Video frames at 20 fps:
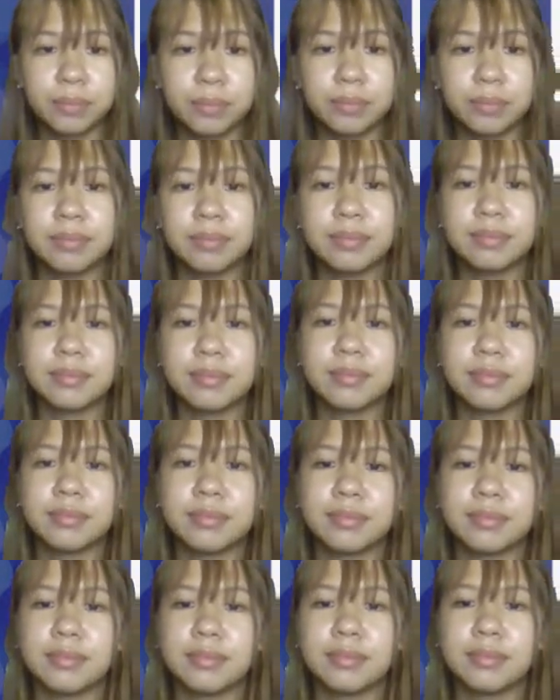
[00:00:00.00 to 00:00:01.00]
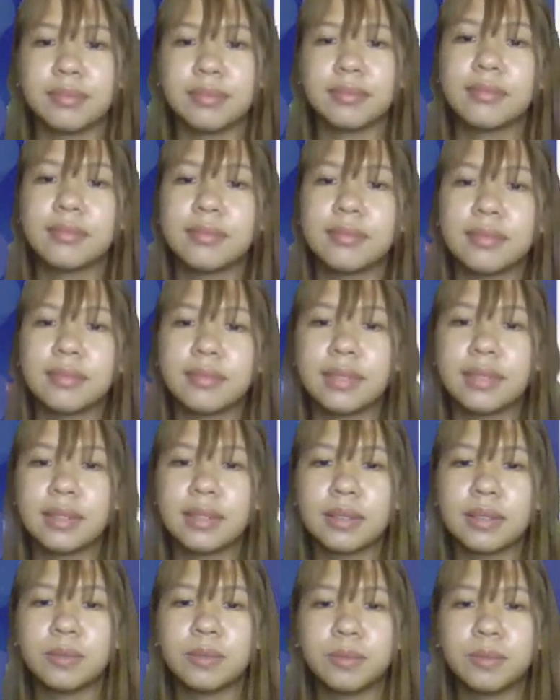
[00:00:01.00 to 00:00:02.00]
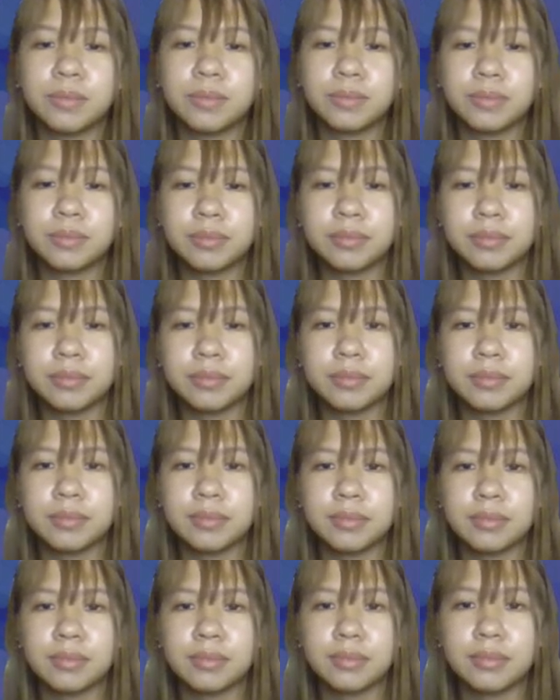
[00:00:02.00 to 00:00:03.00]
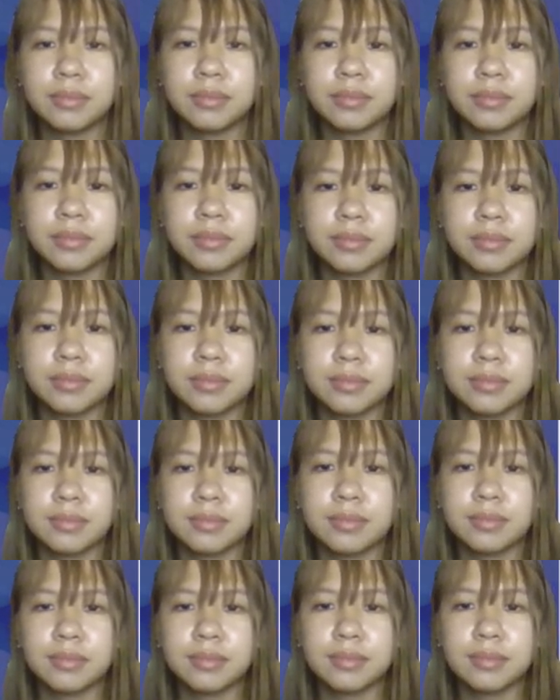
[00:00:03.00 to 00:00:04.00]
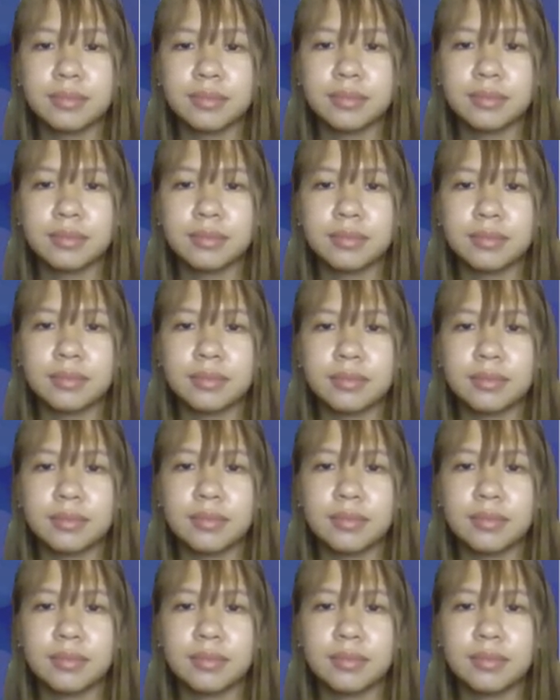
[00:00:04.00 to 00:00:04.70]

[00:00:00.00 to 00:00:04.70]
Nothing is said.